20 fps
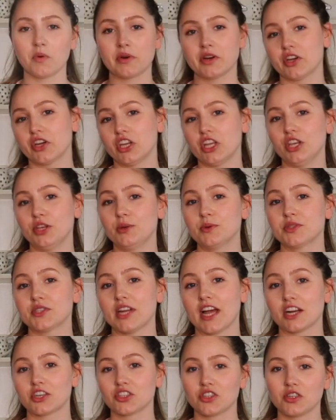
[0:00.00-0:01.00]
what we're gonna use
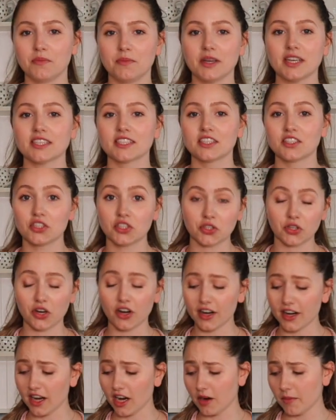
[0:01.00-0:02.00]
to actually mix and stir
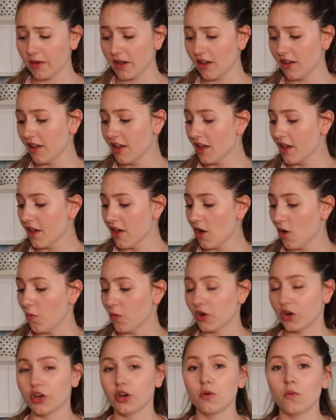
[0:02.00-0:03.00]
our caramel,
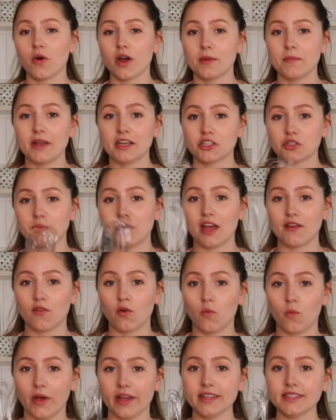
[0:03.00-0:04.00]
we're gonna wanna make sure we have
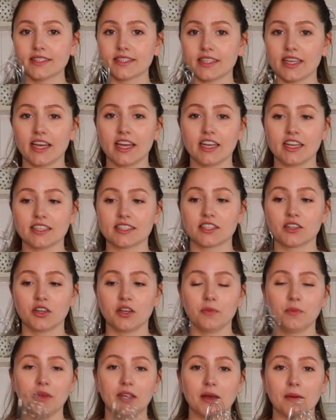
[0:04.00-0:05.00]
a whisk, and it's
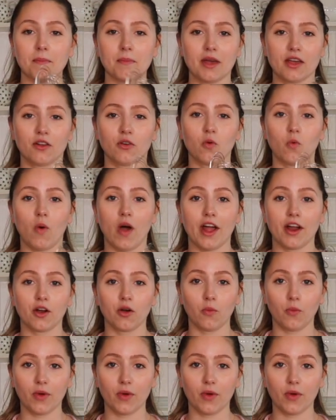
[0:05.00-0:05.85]
gonna be a metal wire